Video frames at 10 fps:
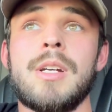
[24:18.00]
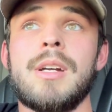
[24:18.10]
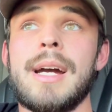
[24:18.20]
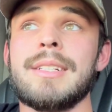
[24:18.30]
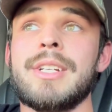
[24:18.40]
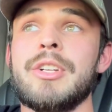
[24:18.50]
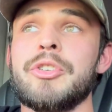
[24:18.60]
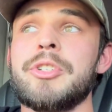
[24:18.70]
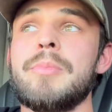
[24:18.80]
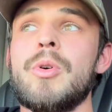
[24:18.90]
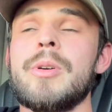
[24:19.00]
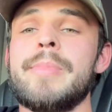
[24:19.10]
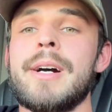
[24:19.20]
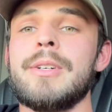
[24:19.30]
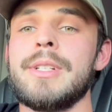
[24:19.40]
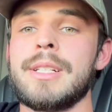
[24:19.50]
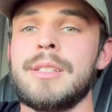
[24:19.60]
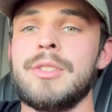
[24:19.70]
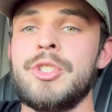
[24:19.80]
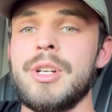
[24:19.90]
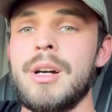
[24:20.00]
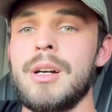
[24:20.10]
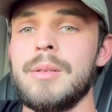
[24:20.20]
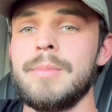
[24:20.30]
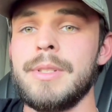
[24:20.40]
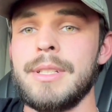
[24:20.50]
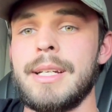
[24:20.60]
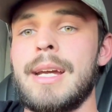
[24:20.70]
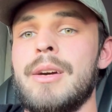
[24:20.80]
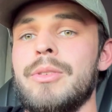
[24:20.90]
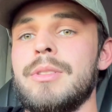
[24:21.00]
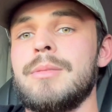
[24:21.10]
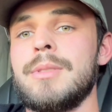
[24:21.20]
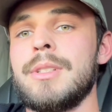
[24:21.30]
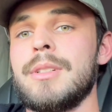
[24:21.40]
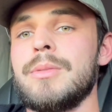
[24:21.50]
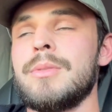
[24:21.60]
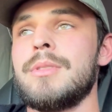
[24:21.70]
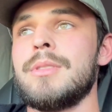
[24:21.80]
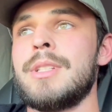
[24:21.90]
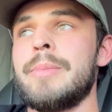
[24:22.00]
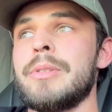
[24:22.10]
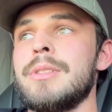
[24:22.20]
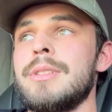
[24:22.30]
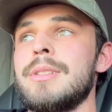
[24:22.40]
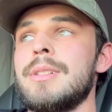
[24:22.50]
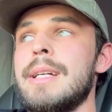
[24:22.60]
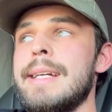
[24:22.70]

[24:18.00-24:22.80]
as I learned more about like the job and like how it typically